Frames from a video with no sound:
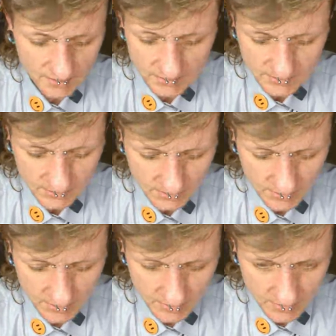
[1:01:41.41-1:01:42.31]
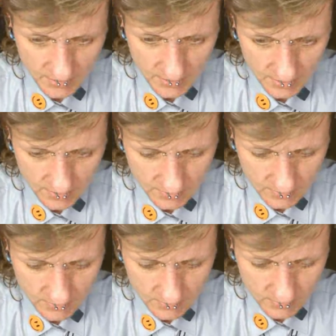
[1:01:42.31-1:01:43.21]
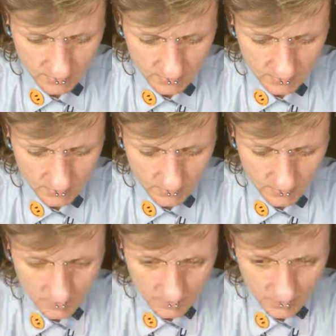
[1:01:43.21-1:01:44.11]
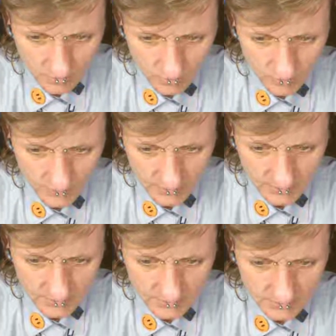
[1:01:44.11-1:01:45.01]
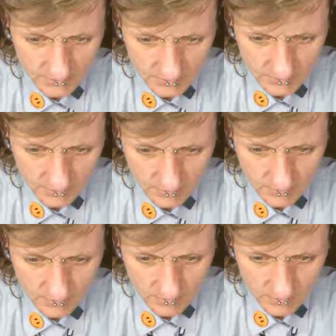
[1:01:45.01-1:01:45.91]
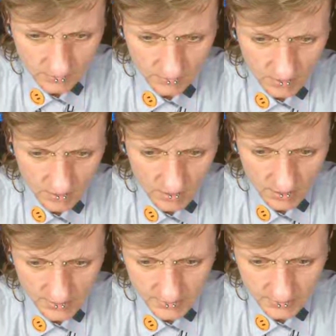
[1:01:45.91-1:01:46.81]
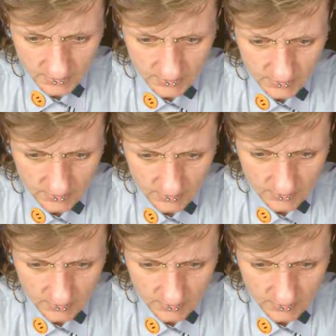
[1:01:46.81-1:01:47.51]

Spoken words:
I'm gonna look that up because let's see, LA homeless laws.